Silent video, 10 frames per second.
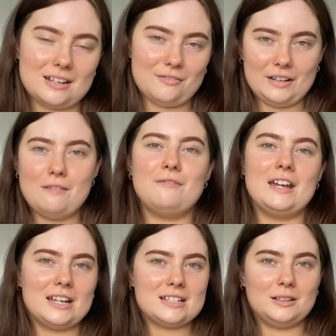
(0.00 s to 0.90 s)
definitely a
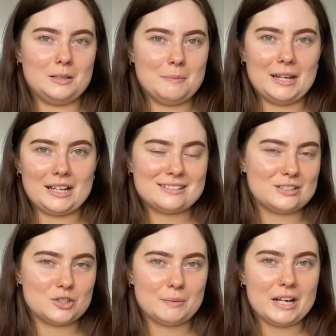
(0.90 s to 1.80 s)
fake it till you make it
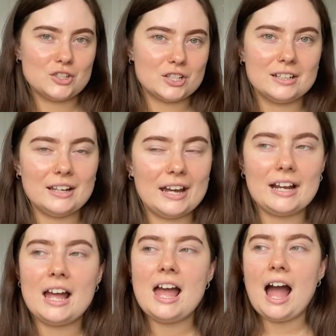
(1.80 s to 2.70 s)
situation like